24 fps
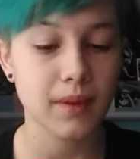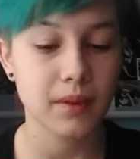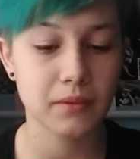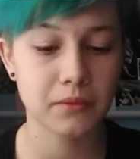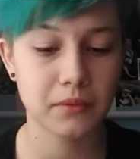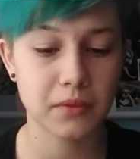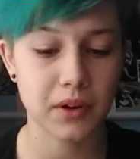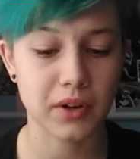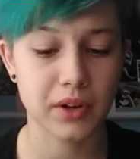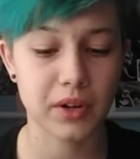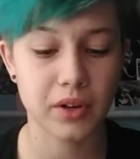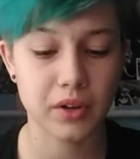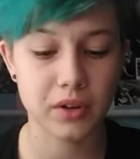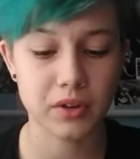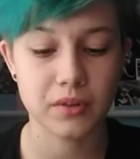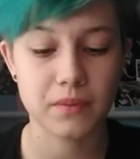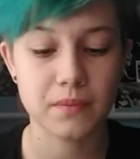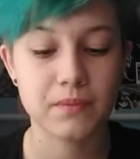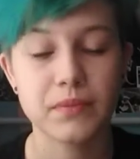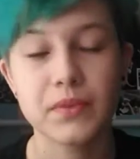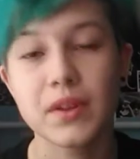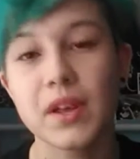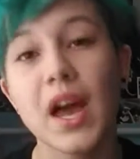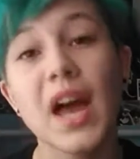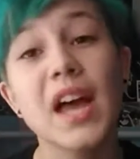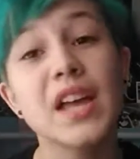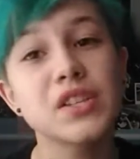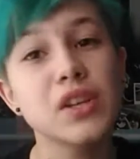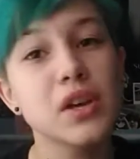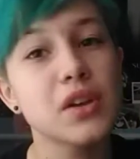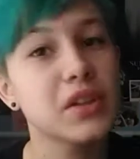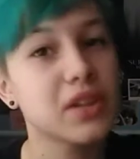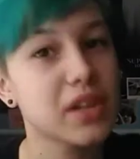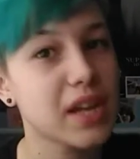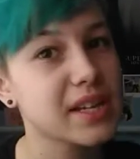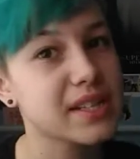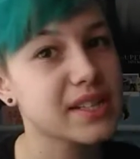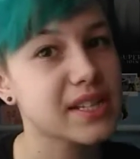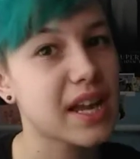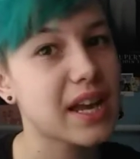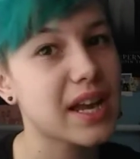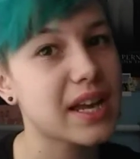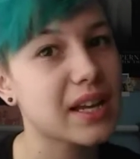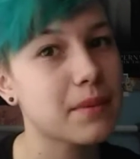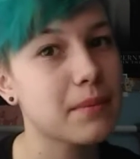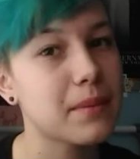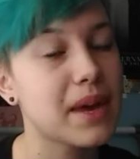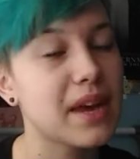Very good. So the next
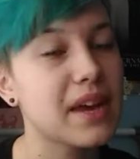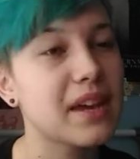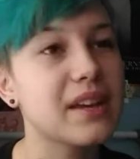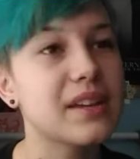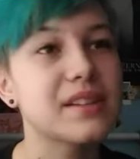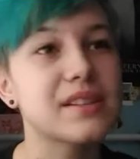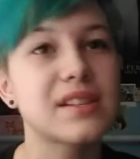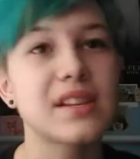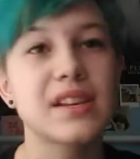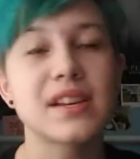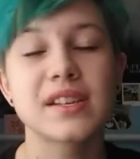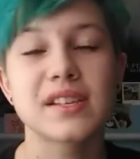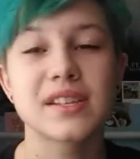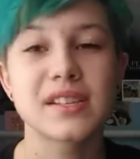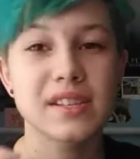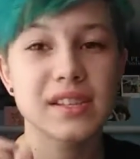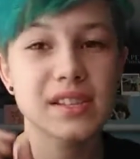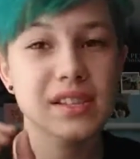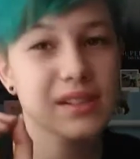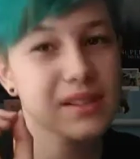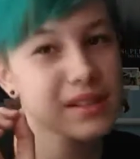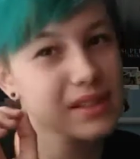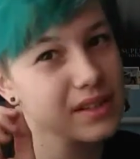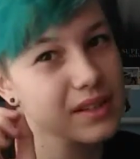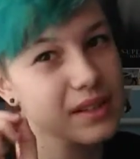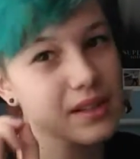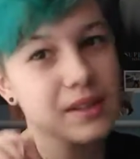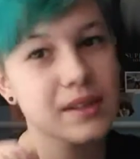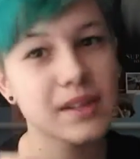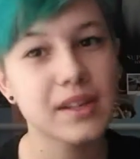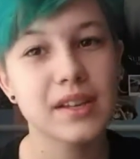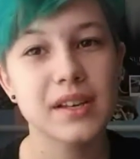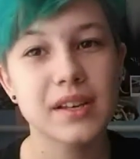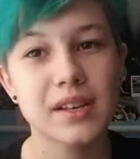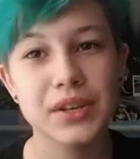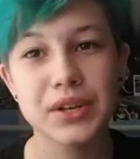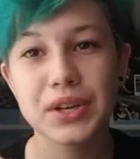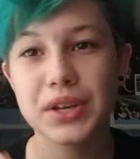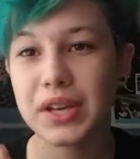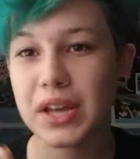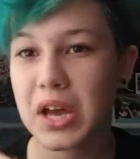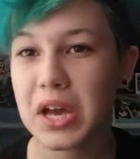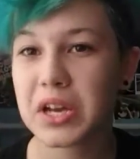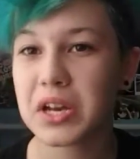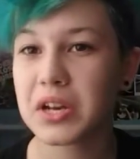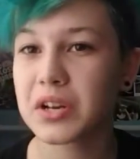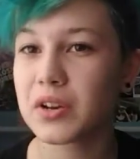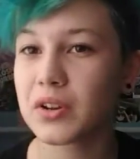anime is kind of